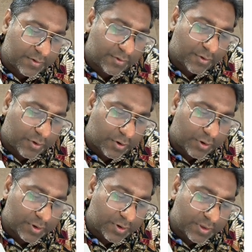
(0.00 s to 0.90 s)
draw
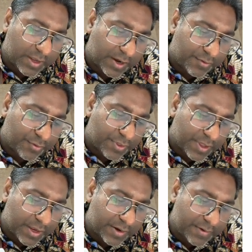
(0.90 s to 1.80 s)
all the
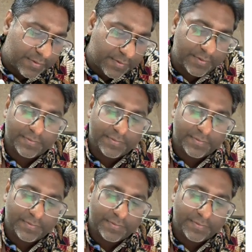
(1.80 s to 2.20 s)
hydrogen,